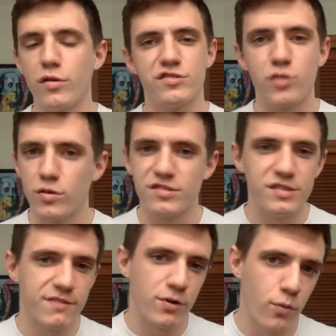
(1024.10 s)
sorts
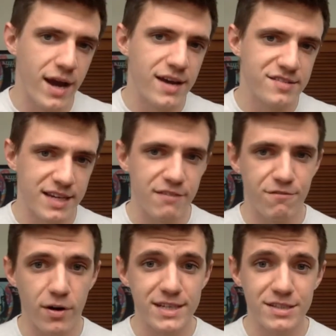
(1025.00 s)
of different ways to
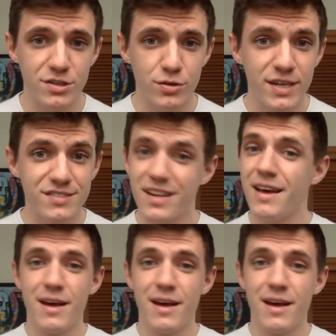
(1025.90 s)
get funding to do this.